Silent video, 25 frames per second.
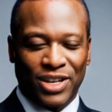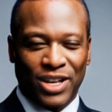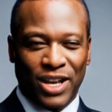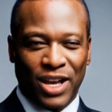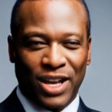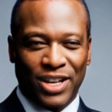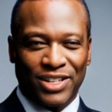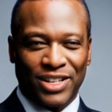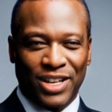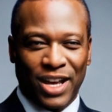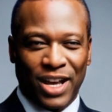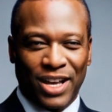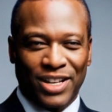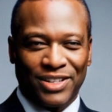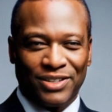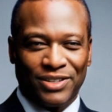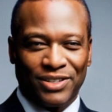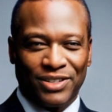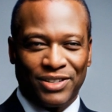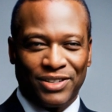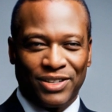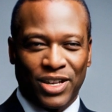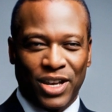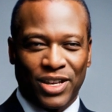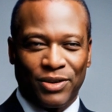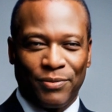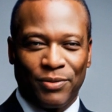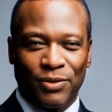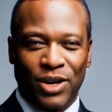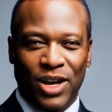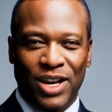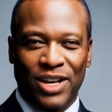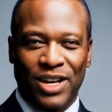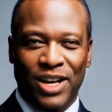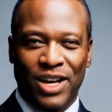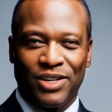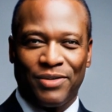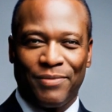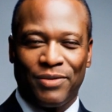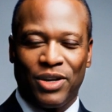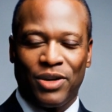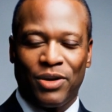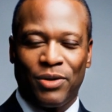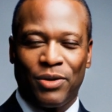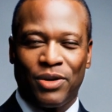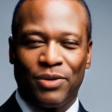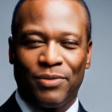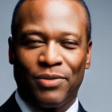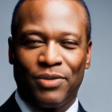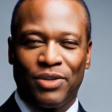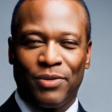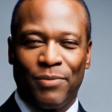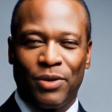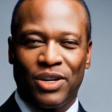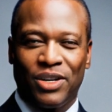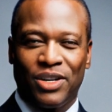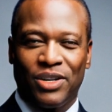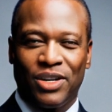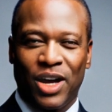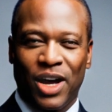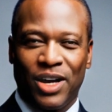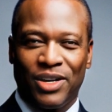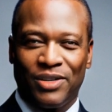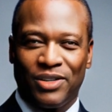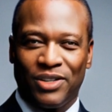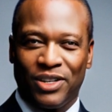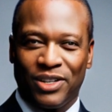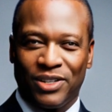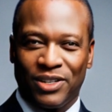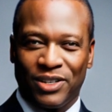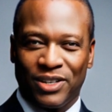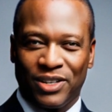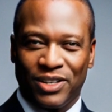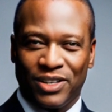and I had to start my life over from scratch.